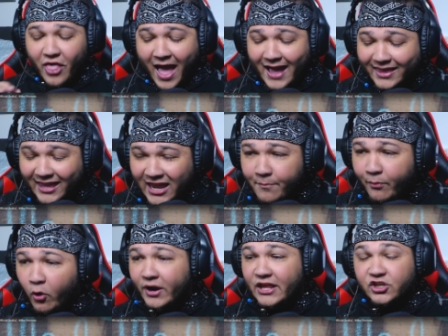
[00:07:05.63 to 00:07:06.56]
that
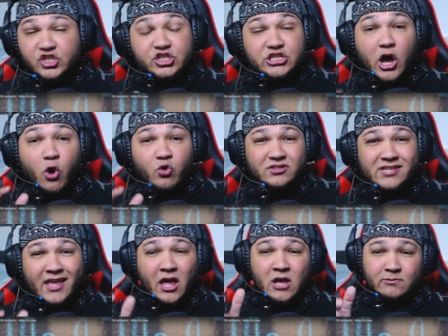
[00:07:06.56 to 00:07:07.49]
keyboard is so
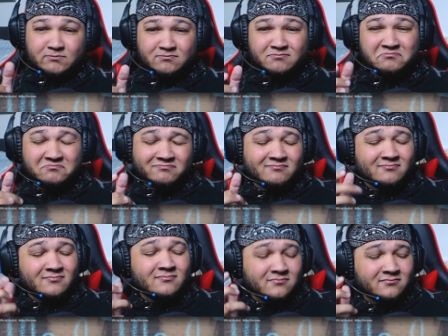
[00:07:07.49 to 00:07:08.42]
sick. Mm
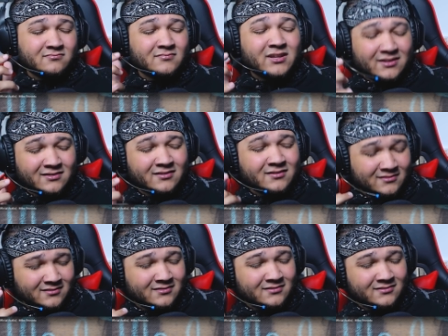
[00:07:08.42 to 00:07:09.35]
-hmm.
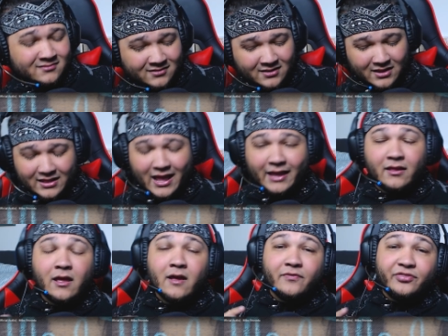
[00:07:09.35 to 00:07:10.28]

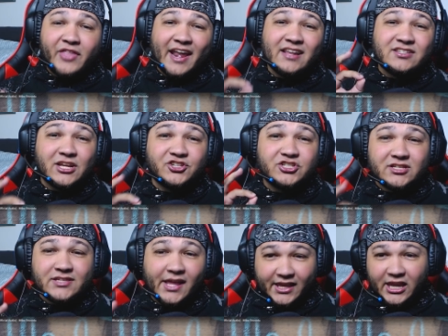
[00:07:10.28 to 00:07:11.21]
Like that is such a
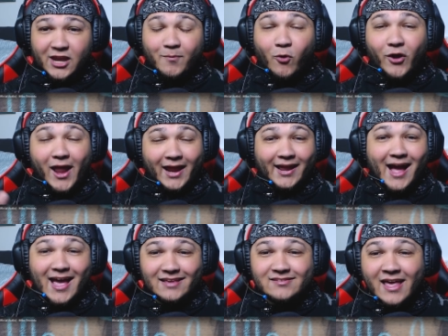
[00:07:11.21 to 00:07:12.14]
sick keyboard. And
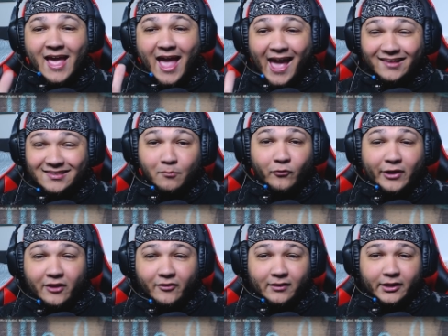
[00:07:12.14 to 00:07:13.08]
guys, as I'm
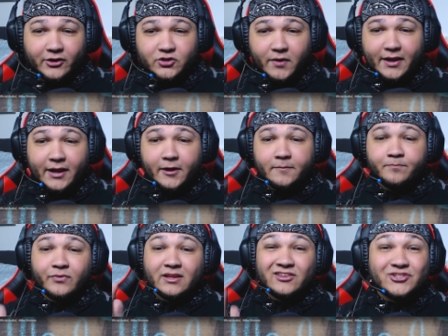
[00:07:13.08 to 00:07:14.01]
reading the lyrics right here,
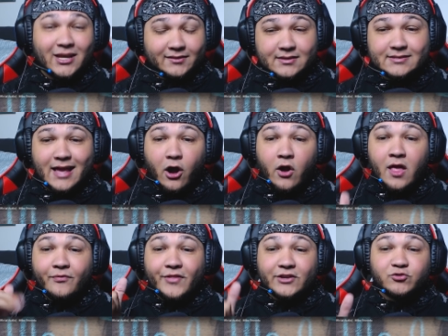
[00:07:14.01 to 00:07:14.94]
check this out.
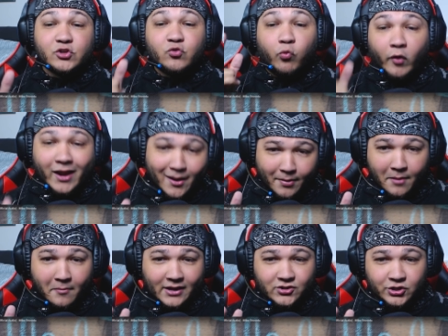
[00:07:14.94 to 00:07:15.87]
This was ran
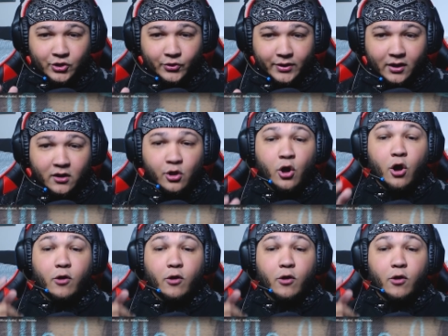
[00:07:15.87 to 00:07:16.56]
by Mike Shinoda,